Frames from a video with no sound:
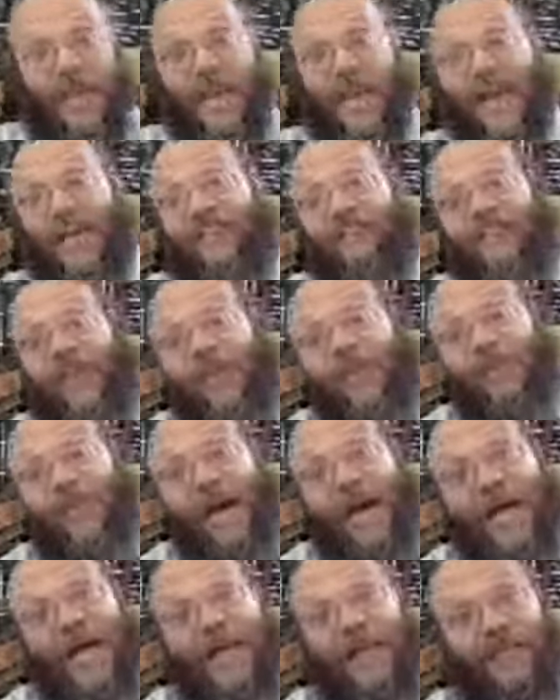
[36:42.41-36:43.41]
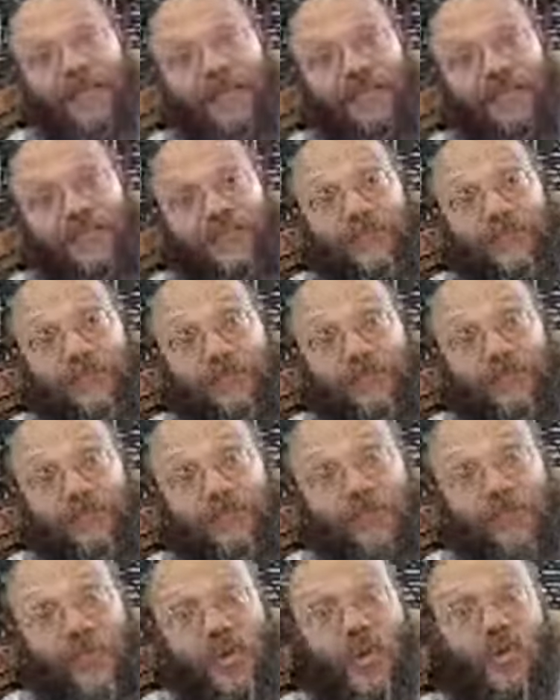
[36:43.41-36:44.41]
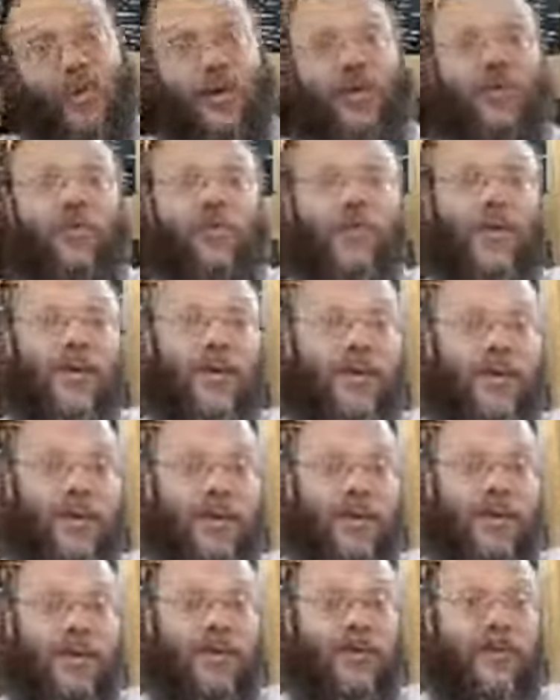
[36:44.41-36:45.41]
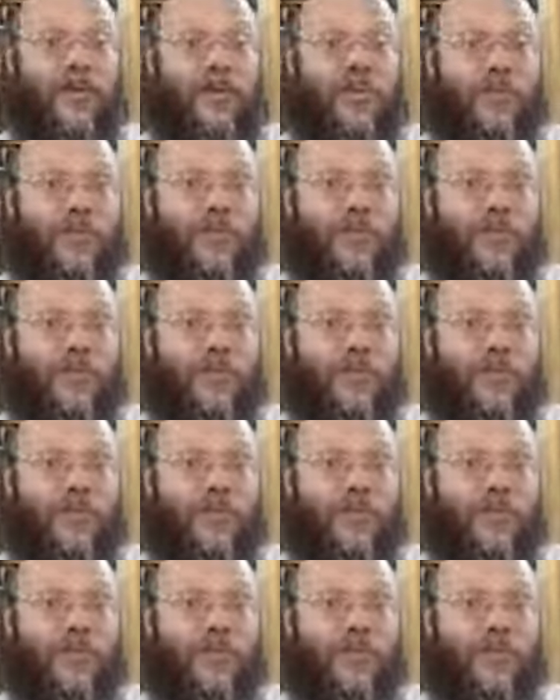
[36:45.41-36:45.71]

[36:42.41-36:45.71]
have me in mind when you're doing your Kiddush.